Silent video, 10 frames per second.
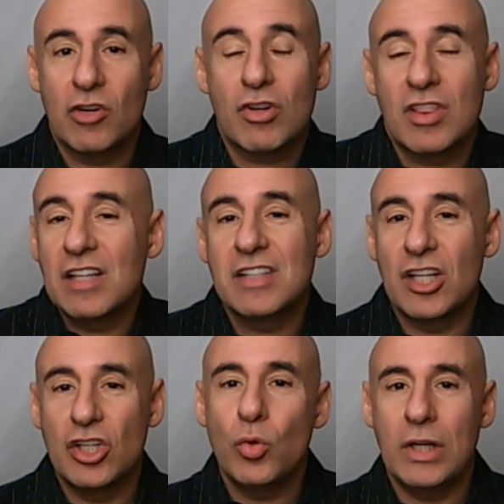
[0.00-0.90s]
There are things
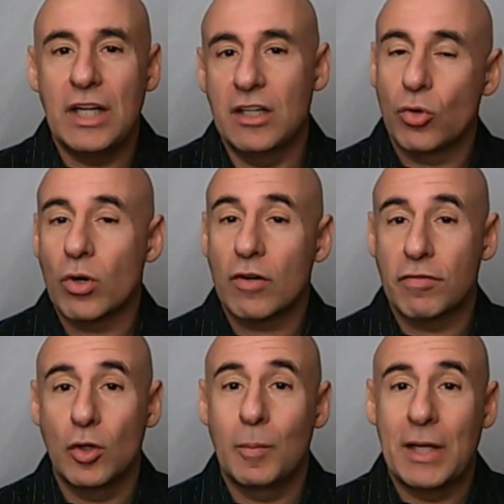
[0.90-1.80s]
that you need in order
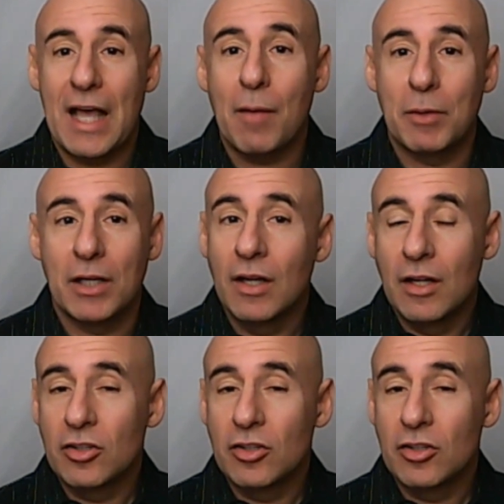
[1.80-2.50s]
for you to be happy.